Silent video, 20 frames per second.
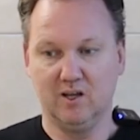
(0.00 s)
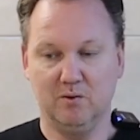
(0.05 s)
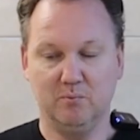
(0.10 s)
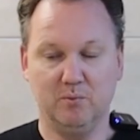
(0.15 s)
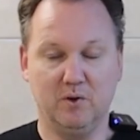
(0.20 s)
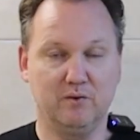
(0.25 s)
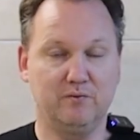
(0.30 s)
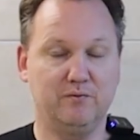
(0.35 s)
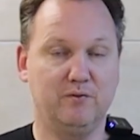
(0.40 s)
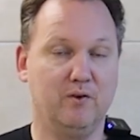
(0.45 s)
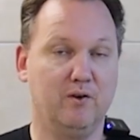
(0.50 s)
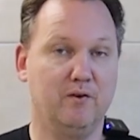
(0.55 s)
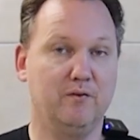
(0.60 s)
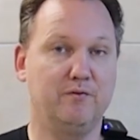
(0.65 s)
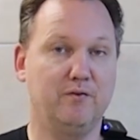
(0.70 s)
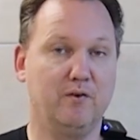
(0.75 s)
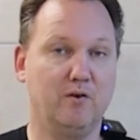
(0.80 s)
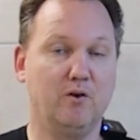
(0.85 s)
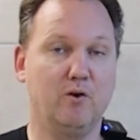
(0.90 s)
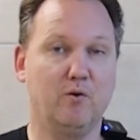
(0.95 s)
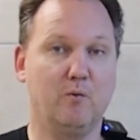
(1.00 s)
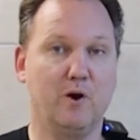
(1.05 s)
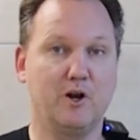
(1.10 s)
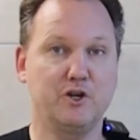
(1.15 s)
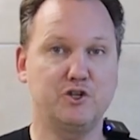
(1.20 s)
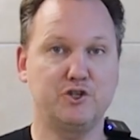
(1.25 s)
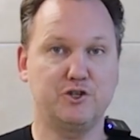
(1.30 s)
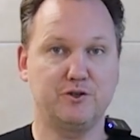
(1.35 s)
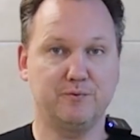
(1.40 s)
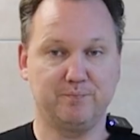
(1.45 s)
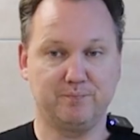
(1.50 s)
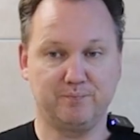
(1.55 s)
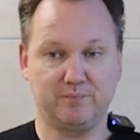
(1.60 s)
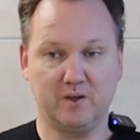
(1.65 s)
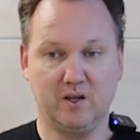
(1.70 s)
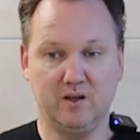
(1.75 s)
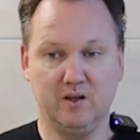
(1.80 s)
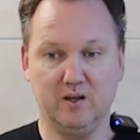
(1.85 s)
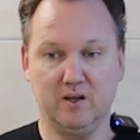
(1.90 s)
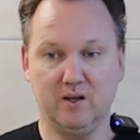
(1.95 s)
But for a thorough wash
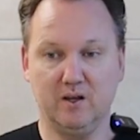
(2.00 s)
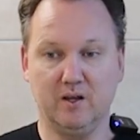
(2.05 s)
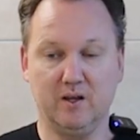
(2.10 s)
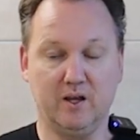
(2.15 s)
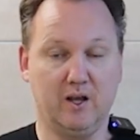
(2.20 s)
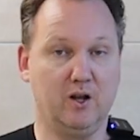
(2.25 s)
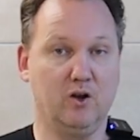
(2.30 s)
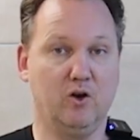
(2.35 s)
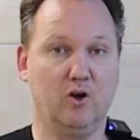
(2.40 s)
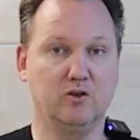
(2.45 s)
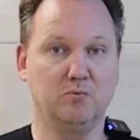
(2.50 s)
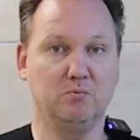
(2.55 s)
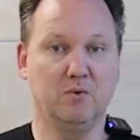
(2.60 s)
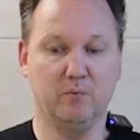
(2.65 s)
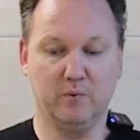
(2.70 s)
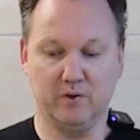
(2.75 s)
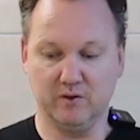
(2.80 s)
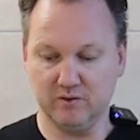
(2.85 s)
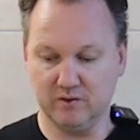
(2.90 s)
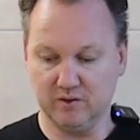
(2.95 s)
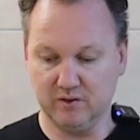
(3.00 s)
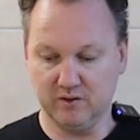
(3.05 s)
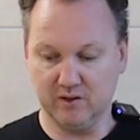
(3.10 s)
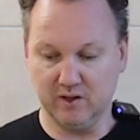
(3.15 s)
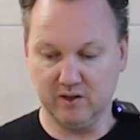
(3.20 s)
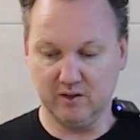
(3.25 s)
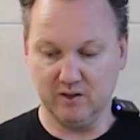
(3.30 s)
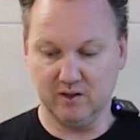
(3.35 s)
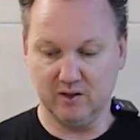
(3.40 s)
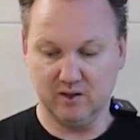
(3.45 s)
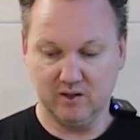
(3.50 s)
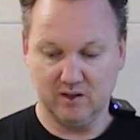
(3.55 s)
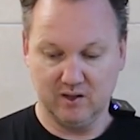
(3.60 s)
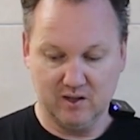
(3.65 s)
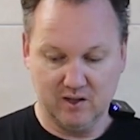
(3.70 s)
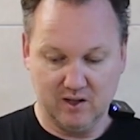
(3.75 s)
in autumn and winter, then